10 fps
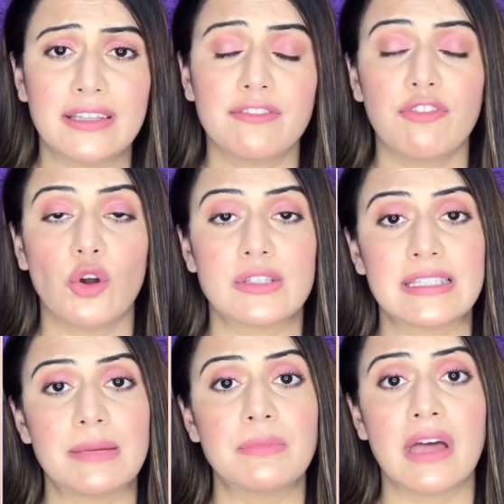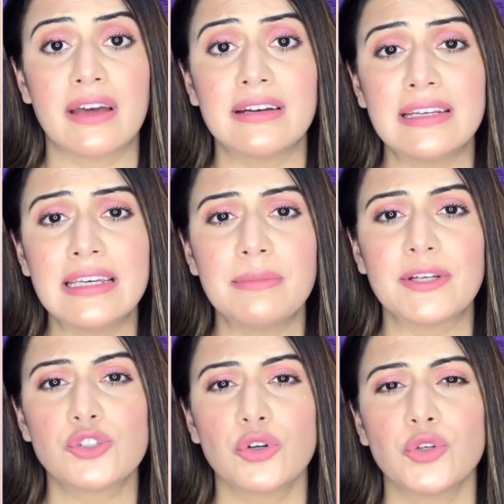and floss them thoroughly.
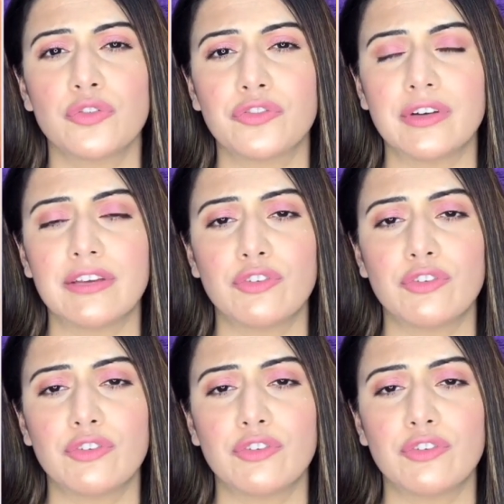Make sure if